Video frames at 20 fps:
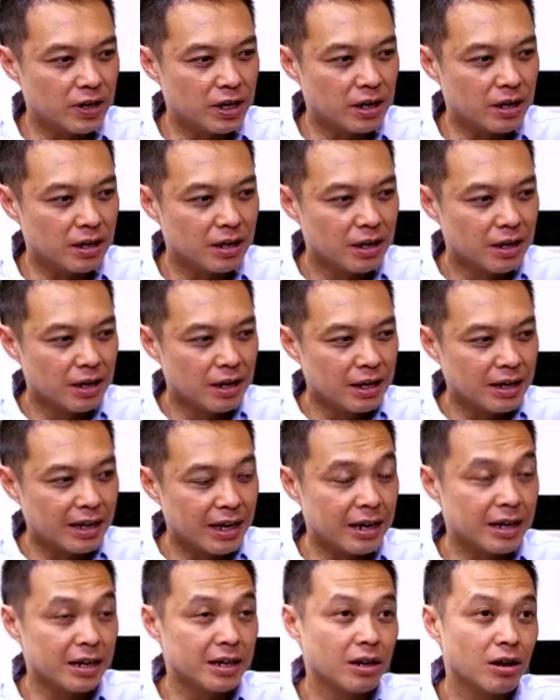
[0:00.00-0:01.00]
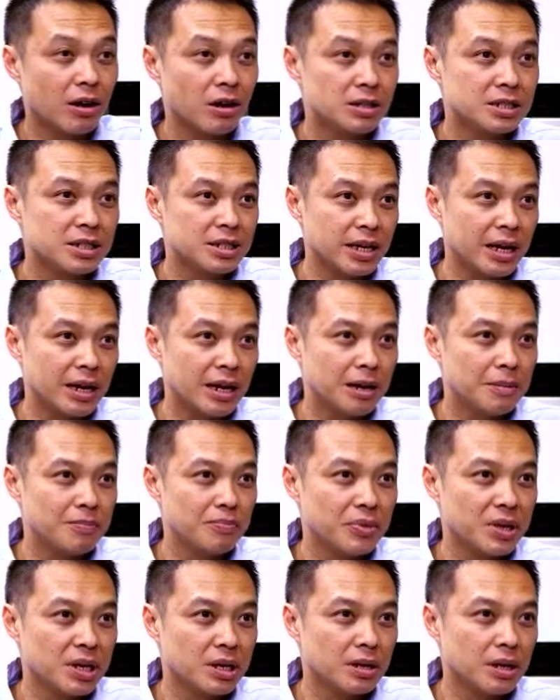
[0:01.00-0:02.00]
uh, getting it all set up
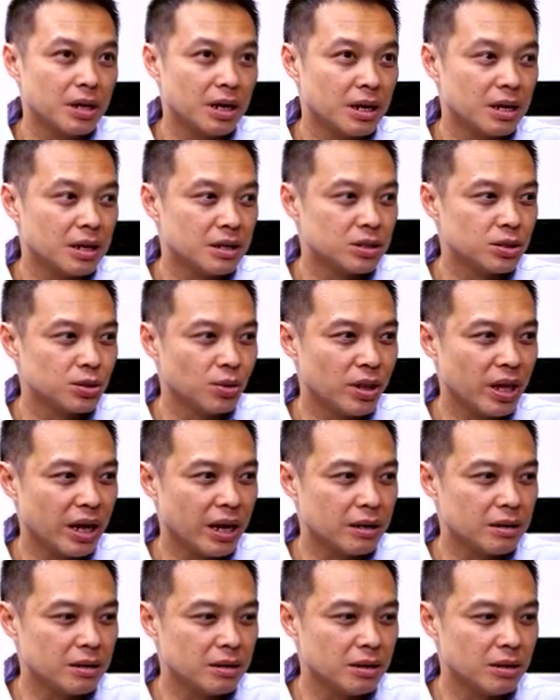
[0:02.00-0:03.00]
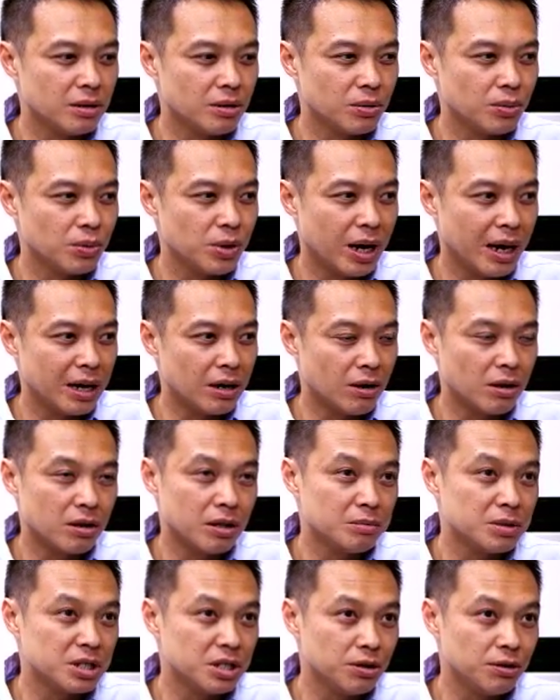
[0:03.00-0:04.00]
uh, so that you know we had all the
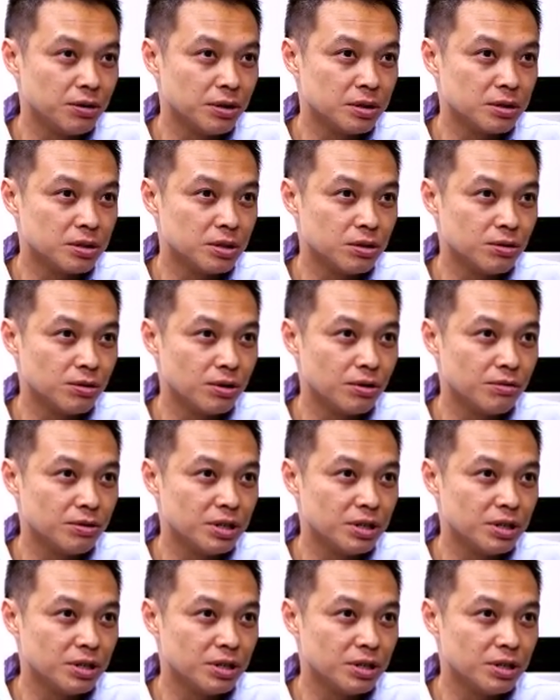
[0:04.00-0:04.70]
materials to do the